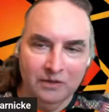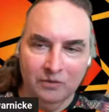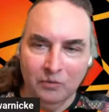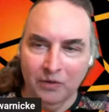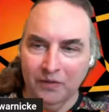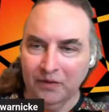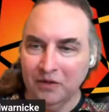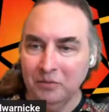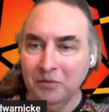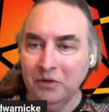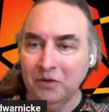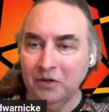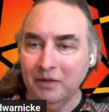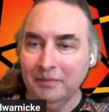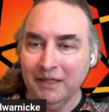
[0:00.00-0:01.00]
where the
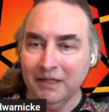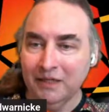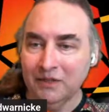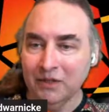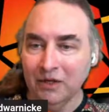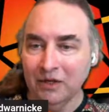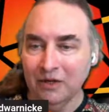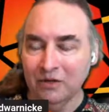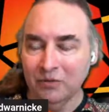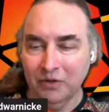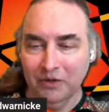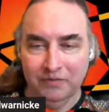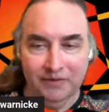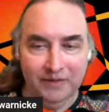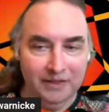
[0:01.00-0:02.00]
community meetings are, where
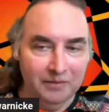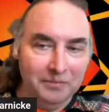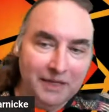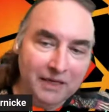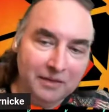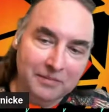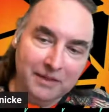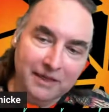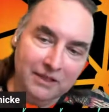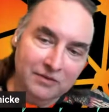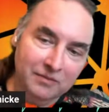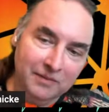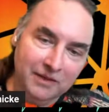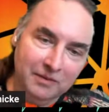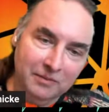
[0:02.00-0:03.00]
to find the meeting minutes
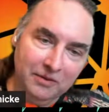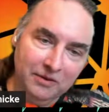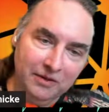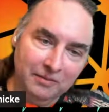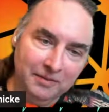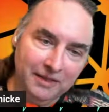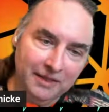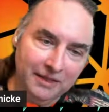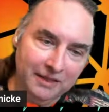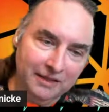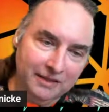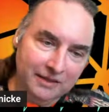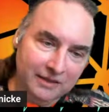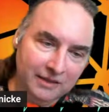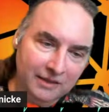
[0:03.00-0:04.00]
from the community
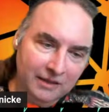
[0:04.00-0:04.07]
meetings.